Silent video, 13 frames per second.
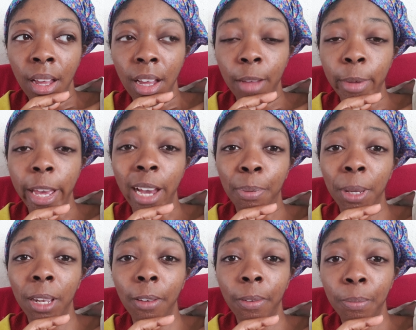I'm
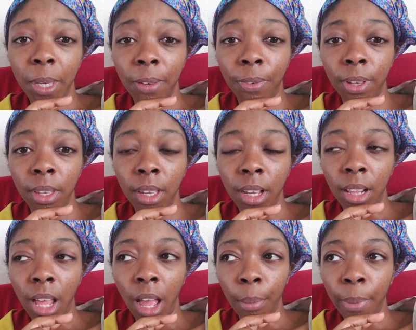happy to be feeling
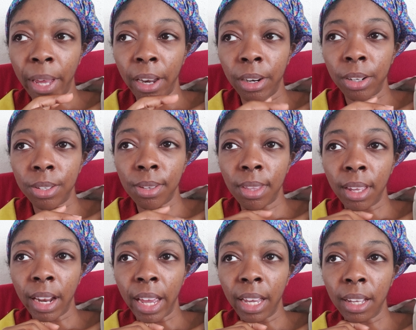a lot better so
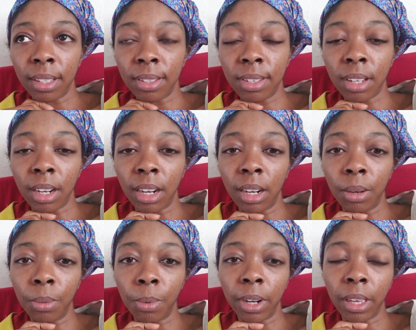that I can
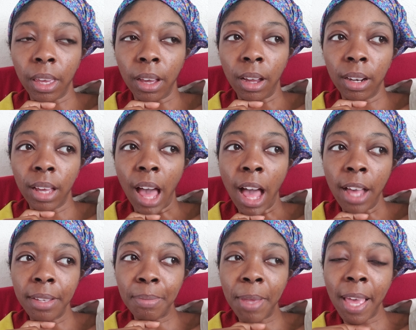start working on
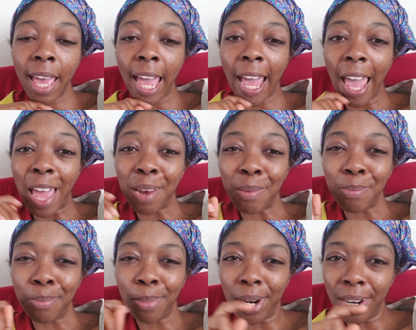cosplay
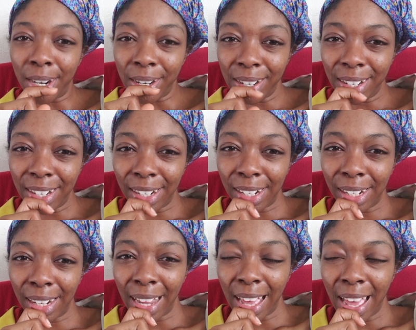and
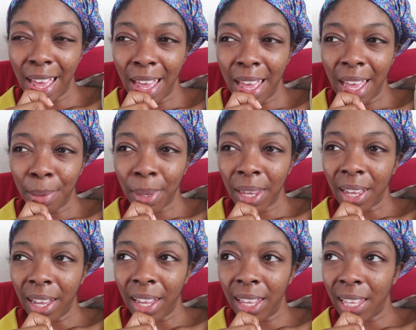merch
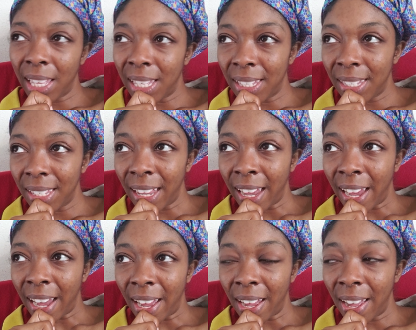because
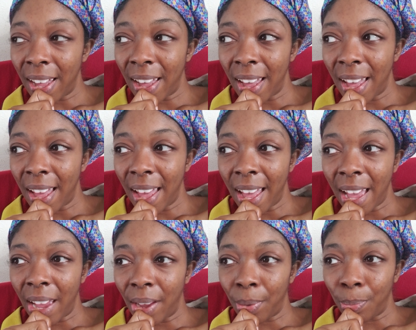yeah,
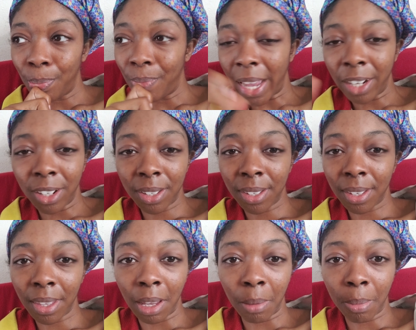I I just
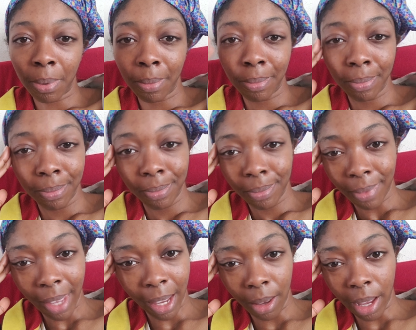sleep.
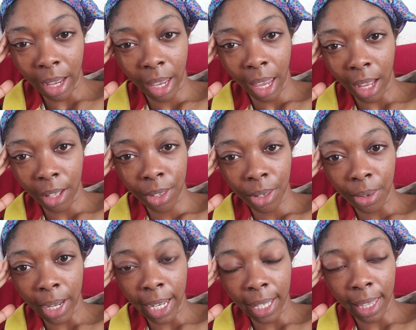I I can't
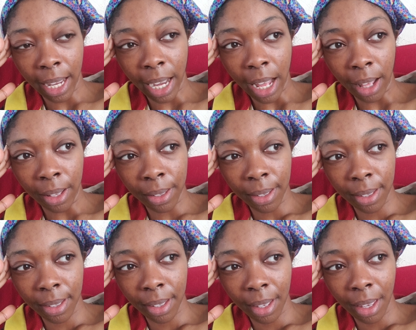do anything
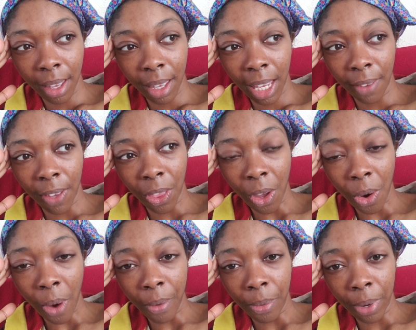else even
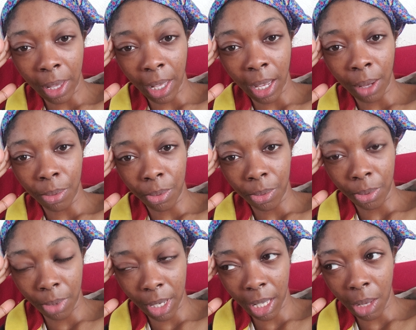though I really
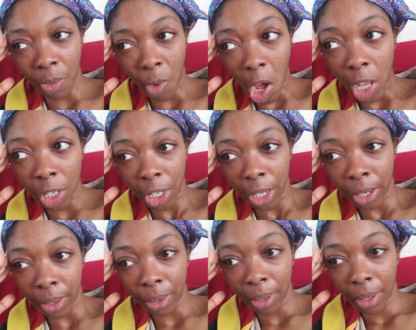really want
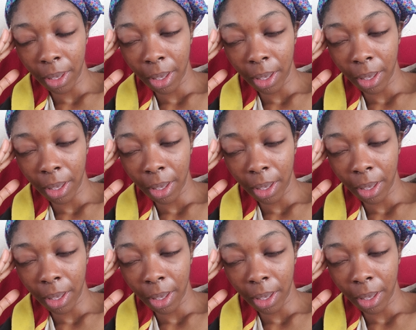to.